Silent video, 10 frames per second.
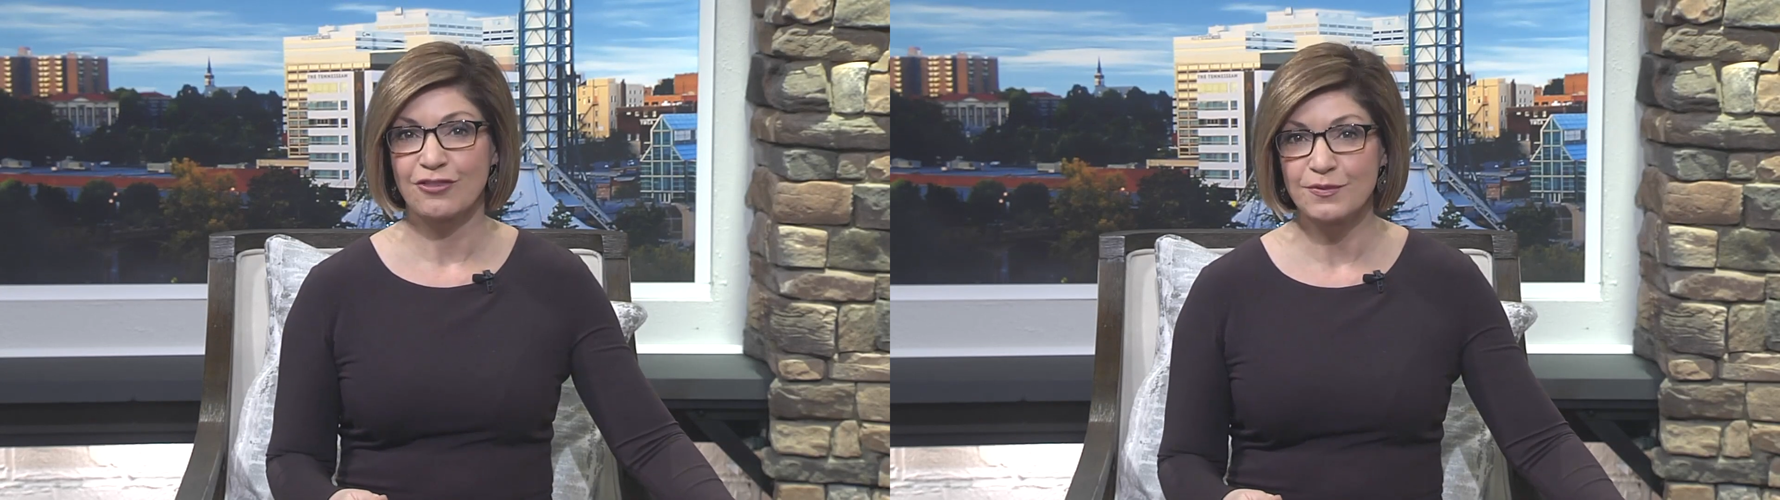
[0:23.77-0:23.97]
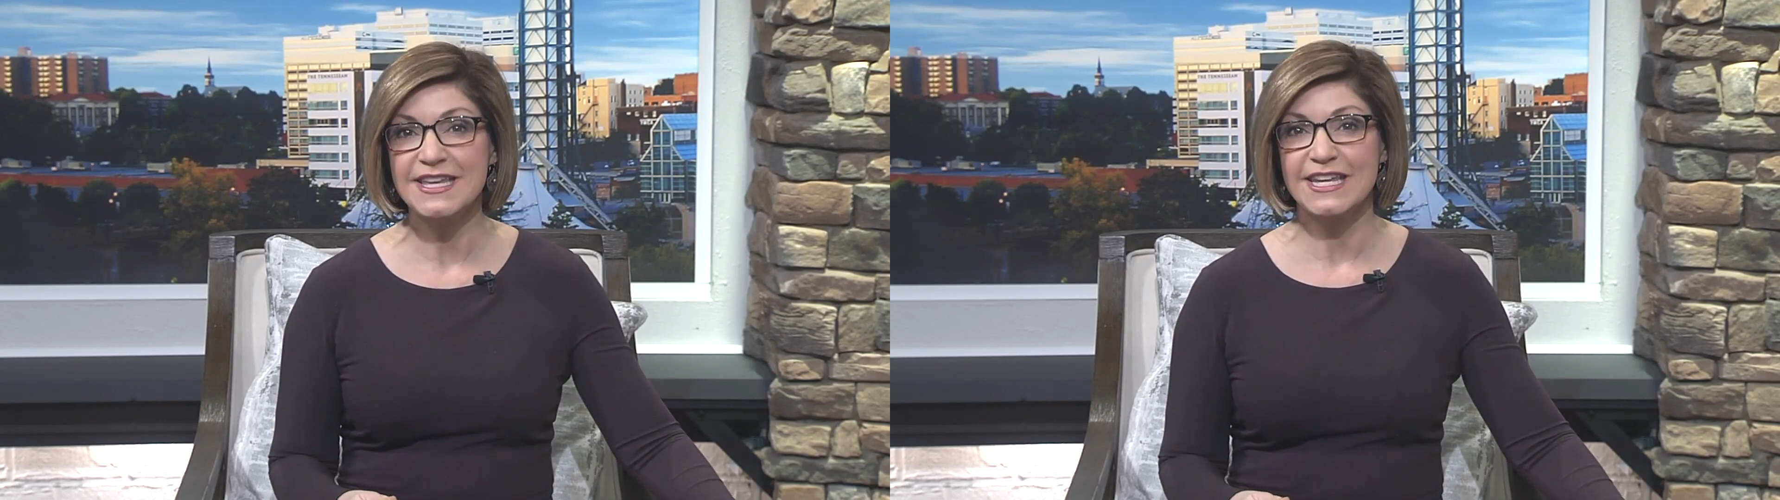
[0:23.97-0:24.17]

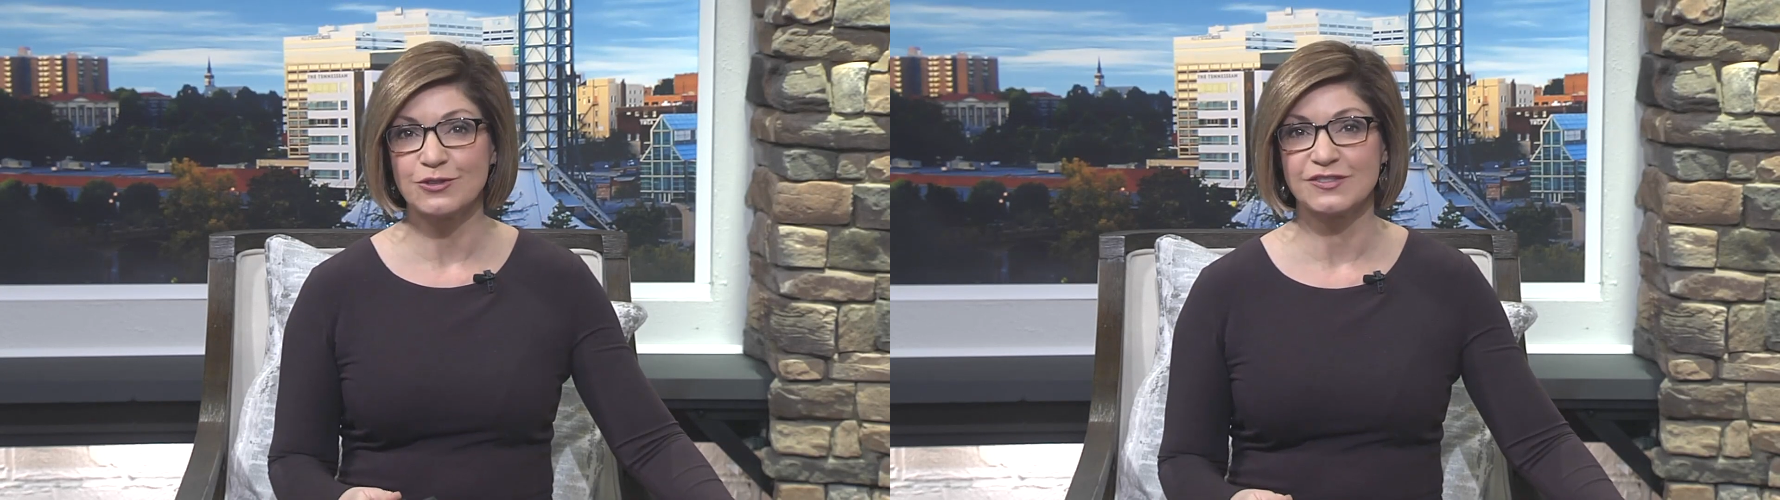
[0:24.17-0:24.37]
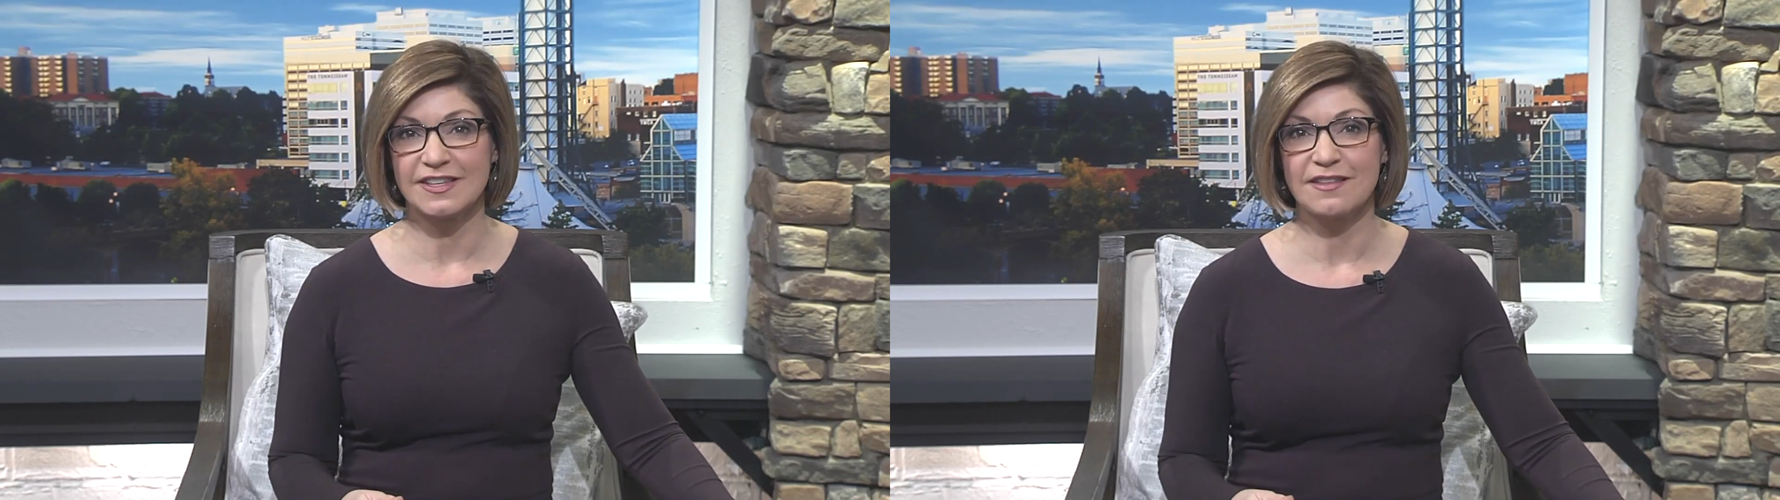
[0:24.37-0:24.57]
3
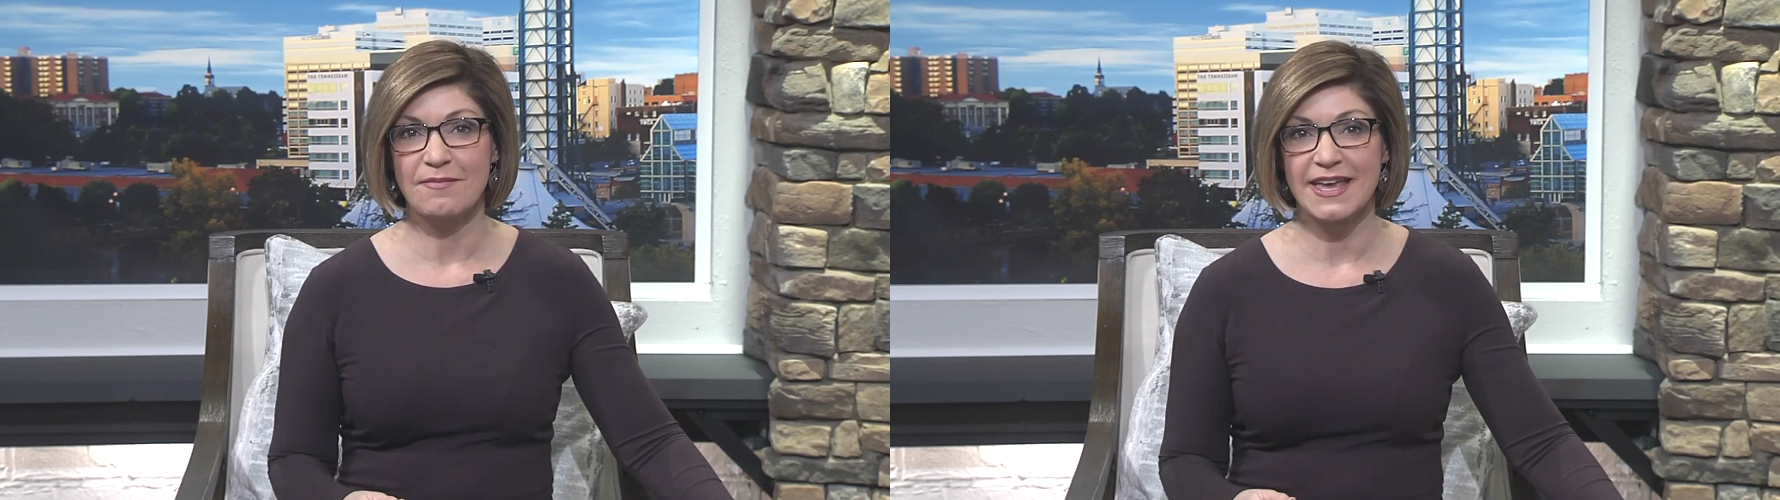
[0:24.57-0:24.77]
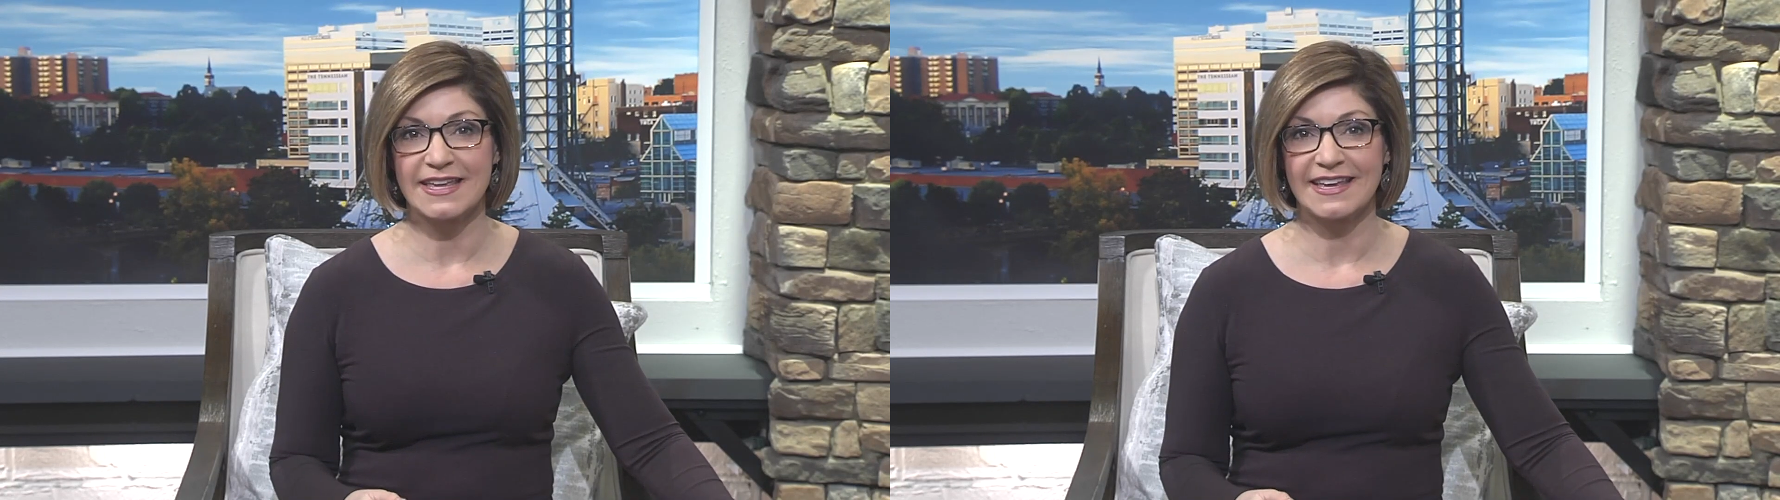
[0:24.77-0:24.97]
years in the
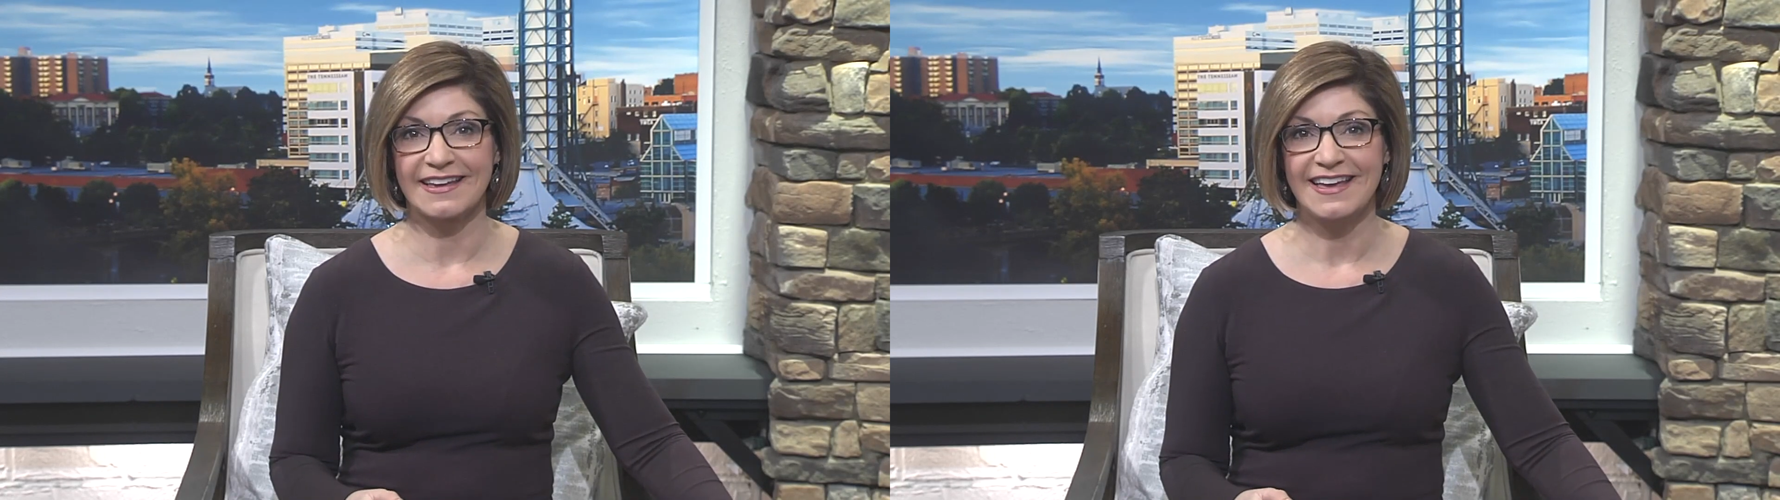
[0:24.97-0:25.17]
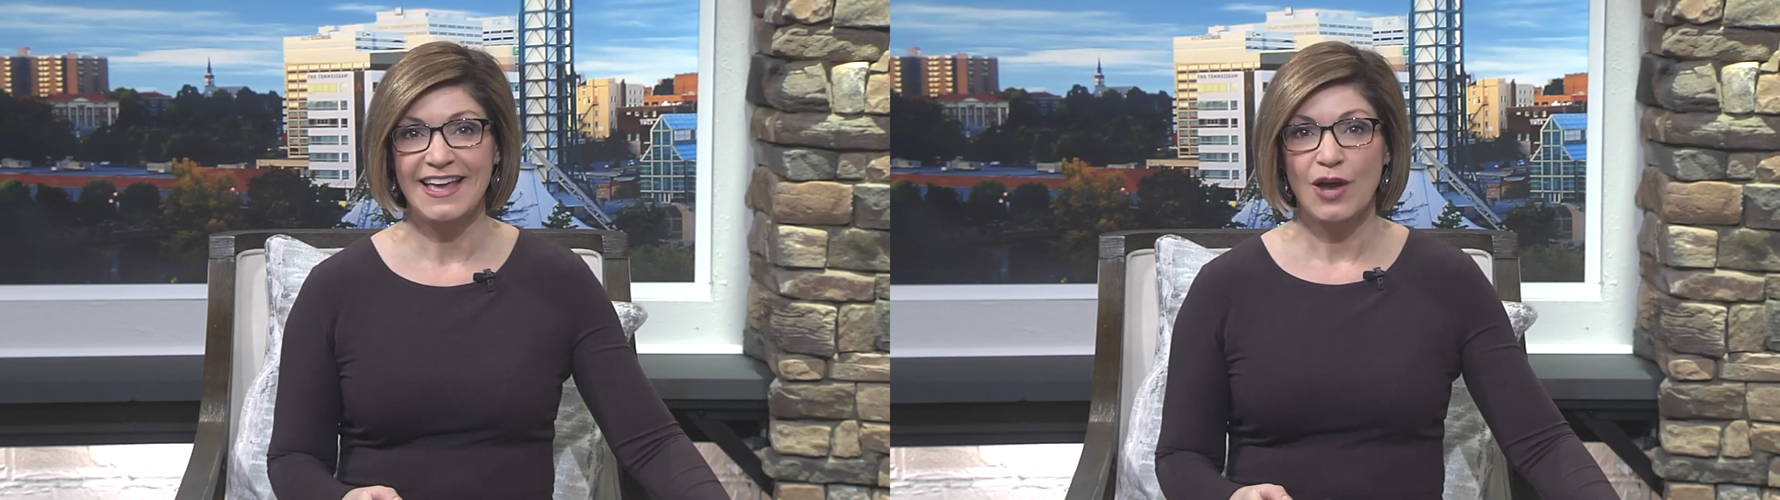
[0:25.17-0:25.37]
making.